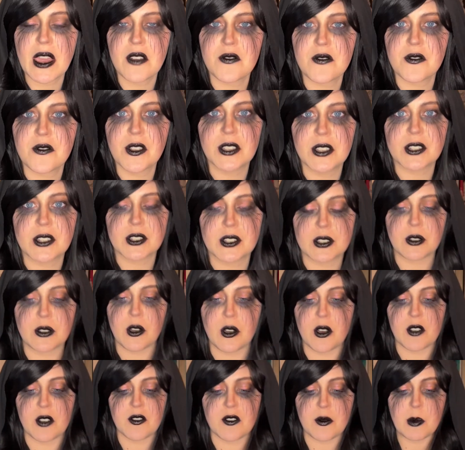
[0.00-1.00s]
finished
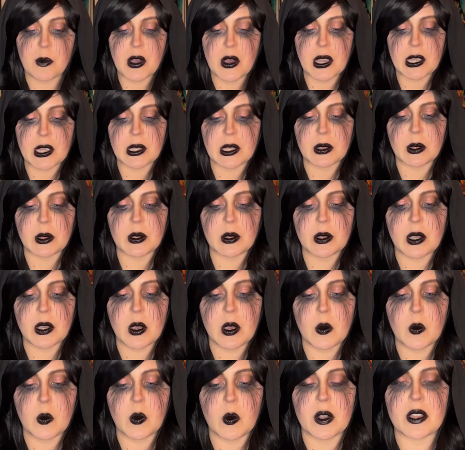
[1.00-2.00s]
off my
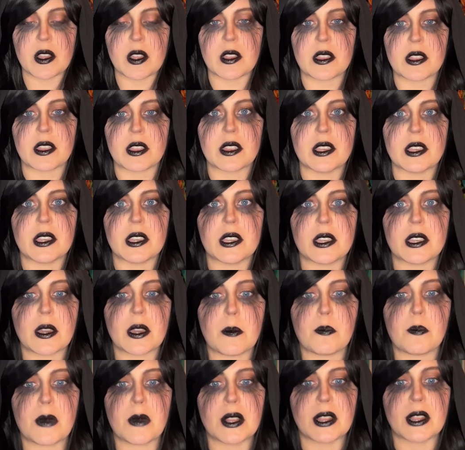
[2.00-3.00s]
look with
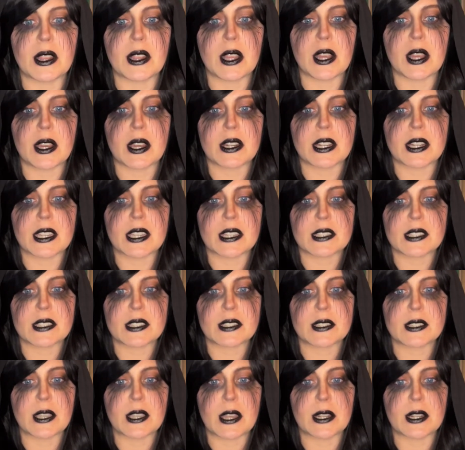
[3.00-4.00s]
the
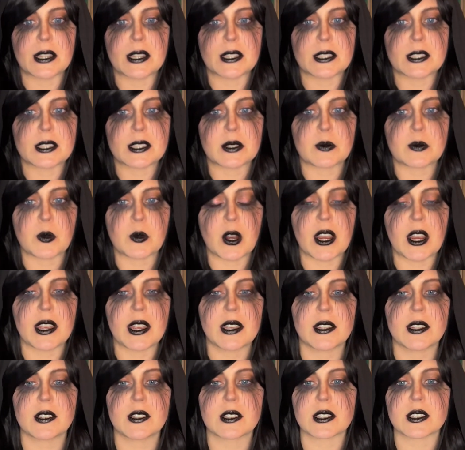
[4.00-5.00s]
Milani setting
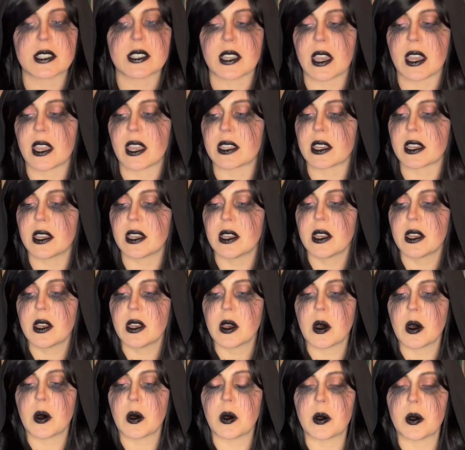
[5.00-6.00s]
spray just to kind
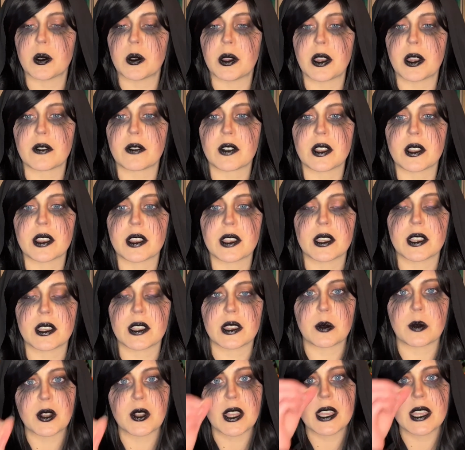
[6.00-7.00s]
of hold
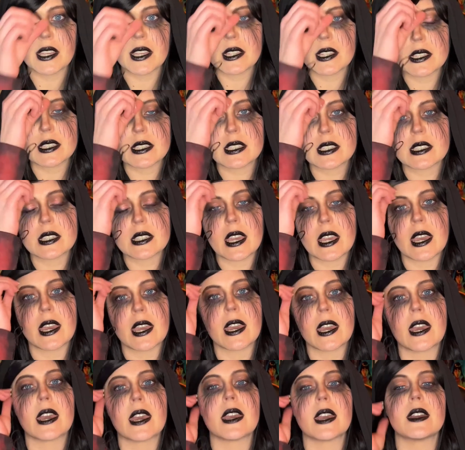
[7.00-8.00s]
everything into
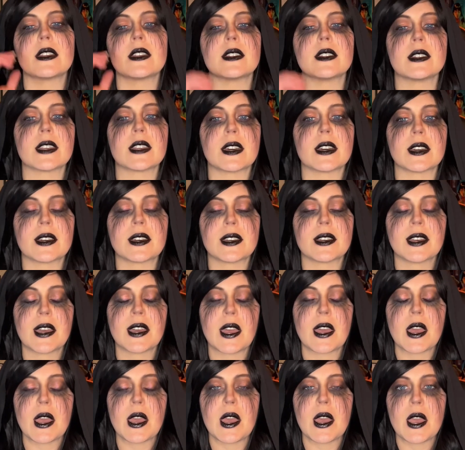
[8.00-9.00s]
place.
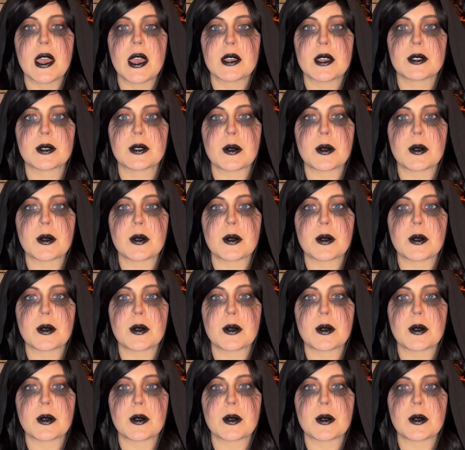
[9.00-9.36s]
And